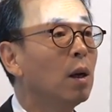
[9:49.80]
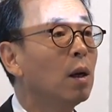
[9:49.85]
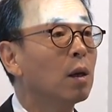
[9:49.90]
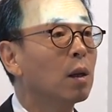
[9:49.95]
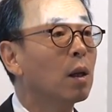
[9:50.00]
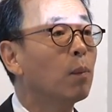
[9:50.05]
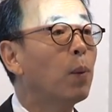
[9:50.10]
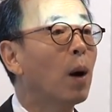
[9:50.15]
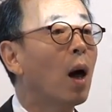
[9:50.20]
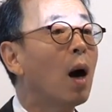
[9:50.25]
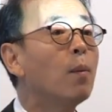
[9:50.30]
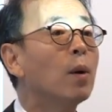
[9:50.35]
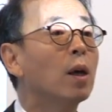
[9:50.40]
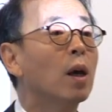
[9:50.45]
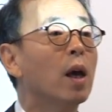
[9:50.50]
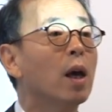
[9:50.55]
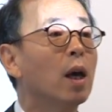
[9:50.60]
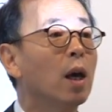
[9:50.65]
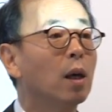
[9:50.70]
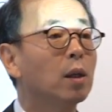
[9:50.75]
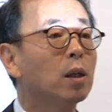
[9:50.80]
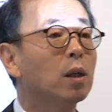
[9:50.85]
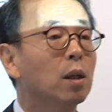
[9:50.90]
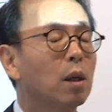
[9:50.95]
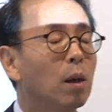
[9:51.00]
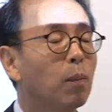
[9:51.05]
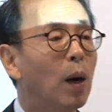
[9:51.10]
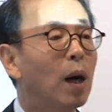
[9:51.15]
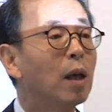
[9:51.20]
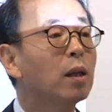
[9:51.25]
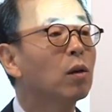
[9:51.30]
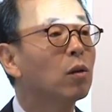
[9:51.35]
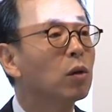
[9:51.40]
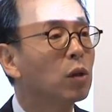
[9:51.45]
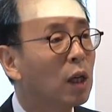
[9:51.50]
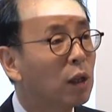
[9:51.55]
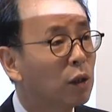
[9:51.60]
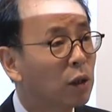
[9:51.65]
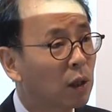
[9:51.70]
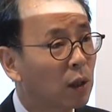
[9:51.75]
The problem is the political
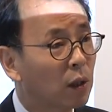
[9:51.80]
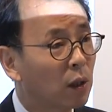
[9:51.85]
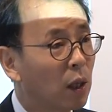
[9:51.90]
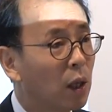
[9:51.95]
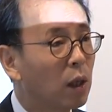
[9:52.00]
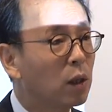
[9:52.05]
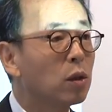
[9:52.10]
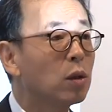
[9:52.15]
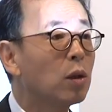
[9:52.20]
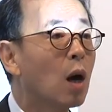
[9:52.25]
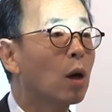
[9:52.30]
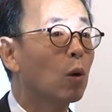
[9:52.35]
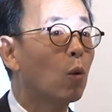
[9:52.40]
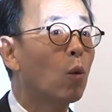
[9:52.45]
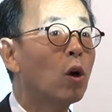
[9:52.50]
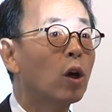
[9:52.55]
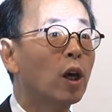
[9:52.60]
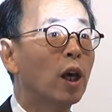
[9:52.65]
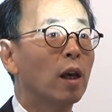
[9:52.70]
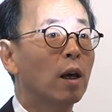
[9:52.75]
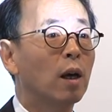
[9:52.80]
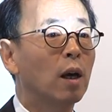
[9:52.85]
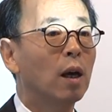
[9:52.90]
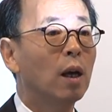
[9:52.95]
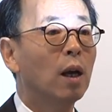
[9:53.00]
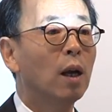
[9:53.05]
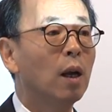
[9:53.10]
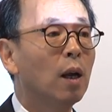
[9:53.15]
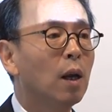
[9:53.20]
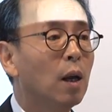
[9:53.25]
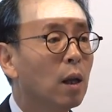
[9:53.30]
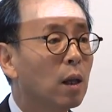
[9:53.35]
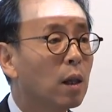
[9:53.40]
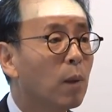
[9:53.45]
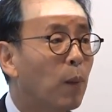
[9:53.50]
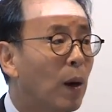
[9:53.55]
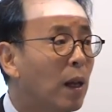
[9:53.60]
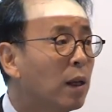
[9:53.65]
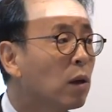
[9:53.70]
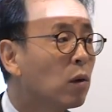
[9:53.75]
system is not working. The
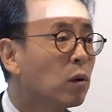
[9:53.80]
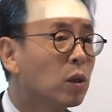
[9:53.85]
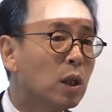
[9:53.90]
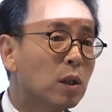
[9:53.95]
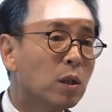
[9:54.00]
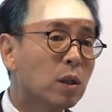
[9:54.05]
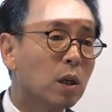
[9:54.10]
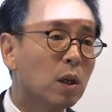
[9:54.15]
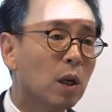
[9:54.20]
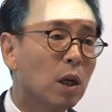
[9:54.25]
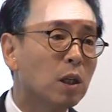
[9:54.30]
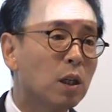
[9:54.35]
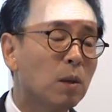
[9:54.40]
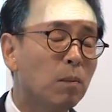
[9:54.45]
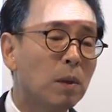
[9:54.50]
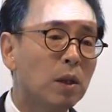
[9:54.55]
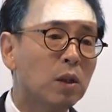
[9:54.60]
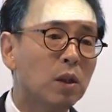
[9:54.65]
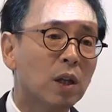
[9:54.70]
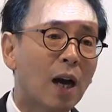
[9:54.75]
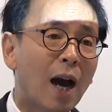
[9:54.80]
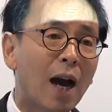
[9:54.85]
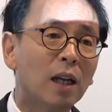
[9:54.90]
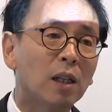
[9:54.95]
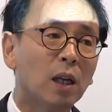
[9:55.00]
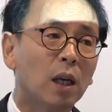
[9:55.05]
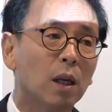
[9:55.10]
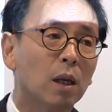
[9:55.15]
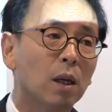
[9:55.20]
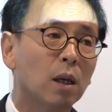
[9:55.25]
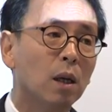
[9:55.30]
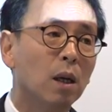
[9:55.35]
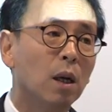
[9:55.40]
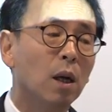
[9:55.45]
political system is misallocating